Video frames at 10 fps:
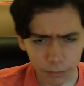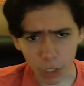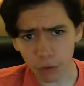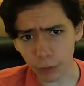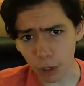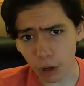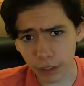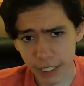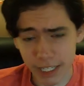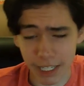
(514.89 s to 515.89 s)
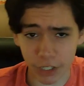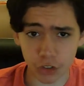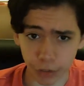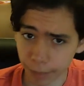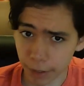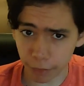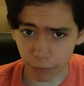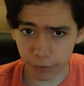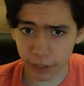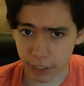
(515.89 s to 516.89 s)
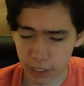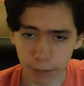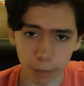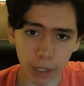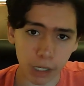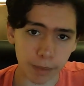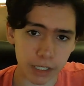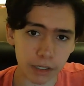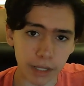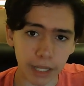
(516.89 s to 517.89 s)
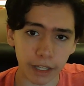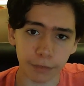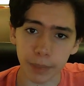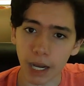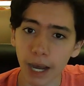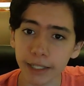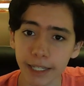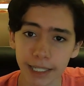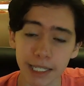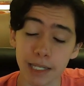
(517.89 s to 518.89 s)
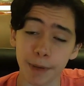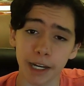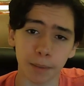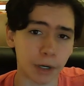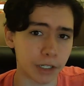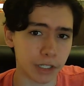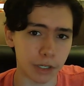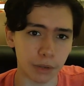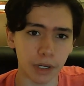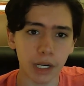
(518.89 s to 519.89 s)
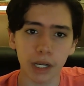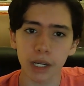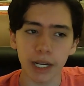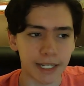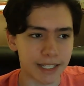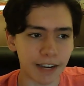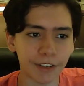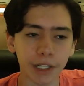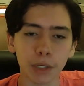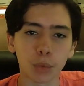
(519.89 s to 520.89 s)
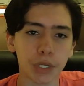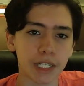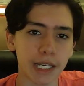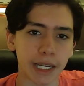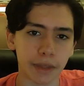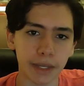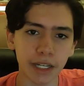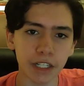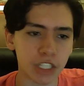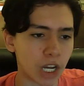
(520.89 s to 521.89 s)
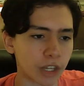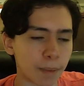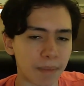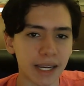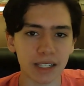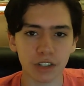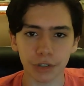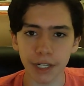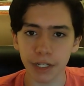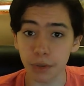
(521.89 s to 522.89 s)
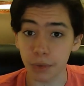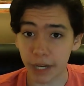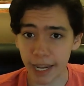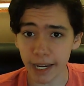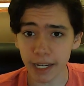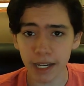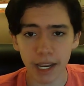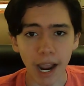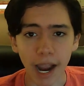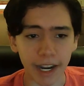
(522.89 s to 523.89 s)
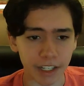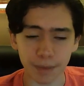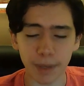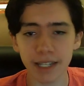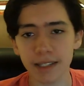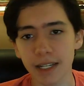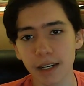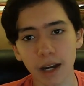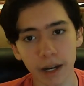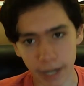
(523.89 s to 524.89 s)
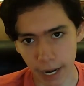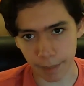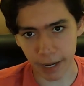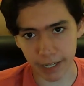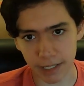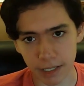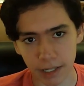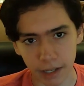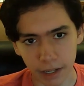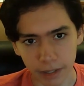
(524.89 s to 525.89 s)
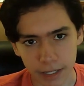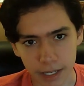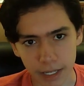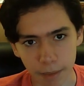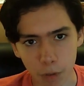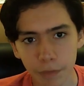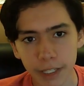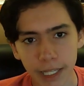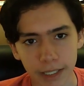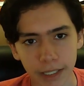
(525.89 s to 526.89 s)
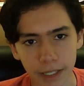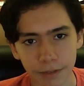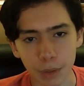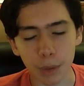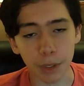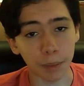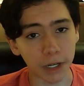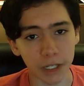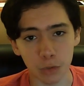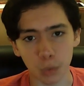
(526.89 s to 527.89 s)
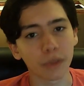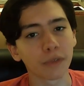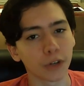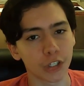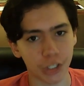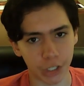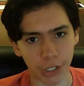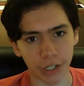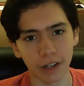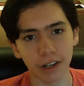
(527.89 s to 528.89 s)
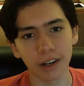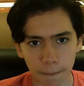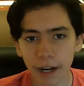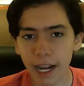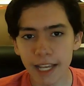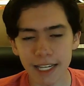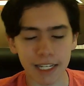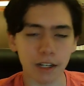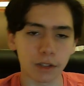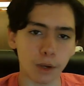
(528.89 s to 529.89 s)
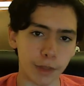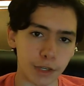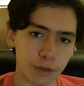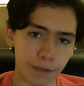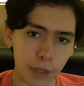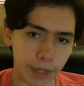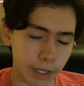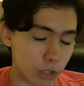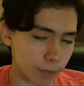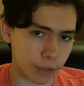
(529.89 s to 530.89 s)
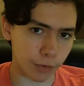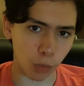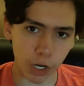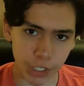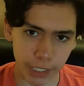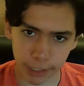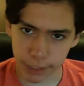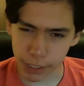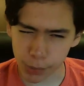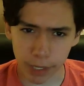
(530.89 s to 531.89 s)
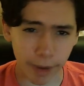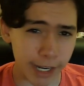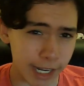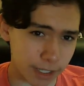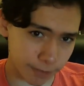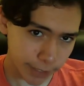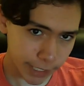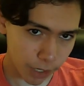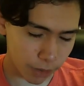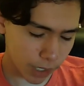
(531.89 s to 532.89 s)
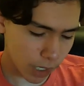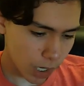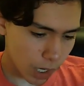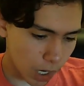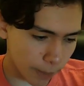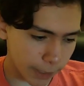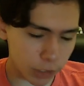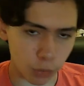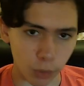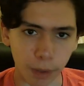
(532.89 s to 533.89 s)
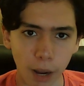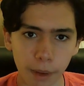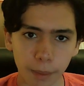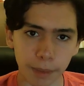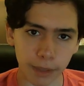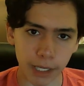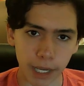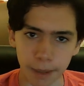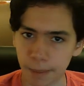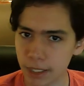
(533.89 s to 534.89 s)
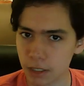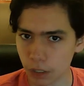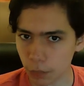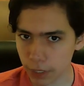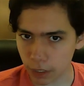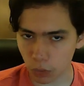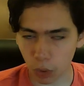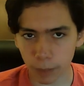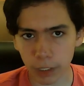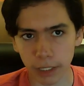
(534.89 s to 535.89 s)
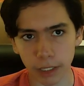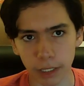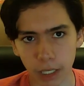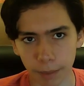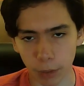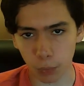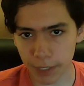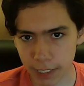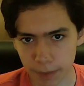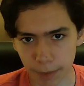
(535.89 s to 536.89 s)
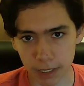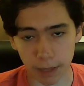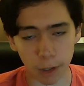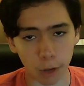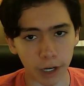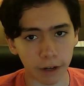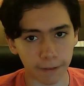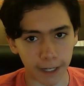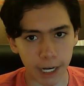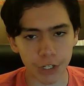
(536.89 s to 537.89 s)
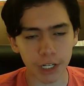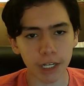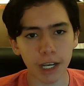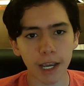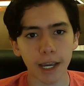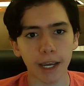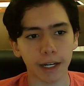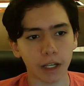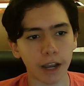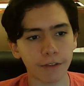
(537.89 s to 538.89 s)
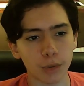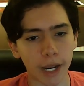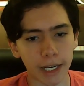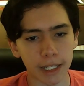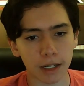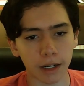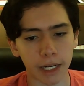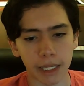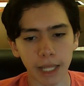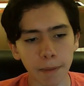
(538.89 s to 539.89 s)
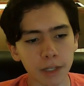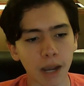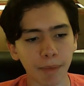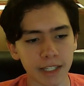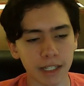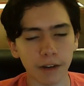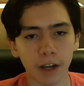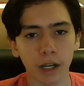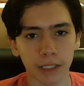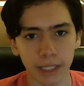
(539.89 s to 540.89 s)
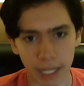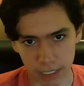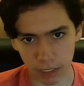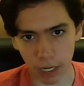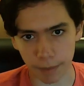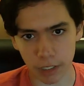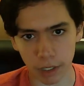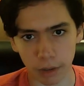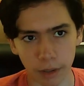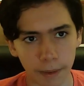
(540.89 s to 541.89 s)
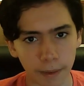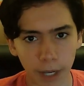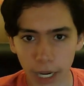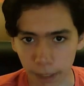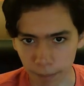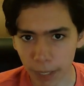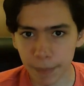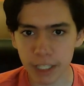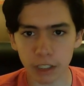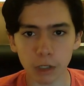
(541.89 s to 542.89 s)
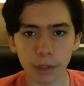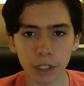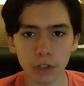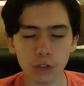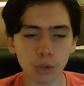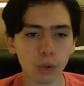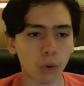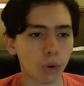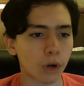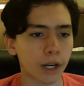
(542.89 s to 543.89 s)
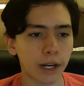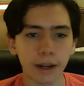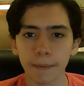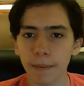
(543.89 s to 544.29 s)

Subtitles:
Overall, this is an extremely fulfilling summer blockbuster that left me hotly anticipating part 2. It's definitely worth seeing in theaters on the biggest screen you can, and it's best seen on IMAX. This is a movie that gives you your money's worth for sure. Alright guys, that's going to do it for this review. Thank you so much for watching, and I'll see you in my next video. Uploads will probably be a bit slower than normal in the coming weeks because I'm going on vacation, and I'll have to edit on a laptop instead of on desktop, so it might be slower than usual, or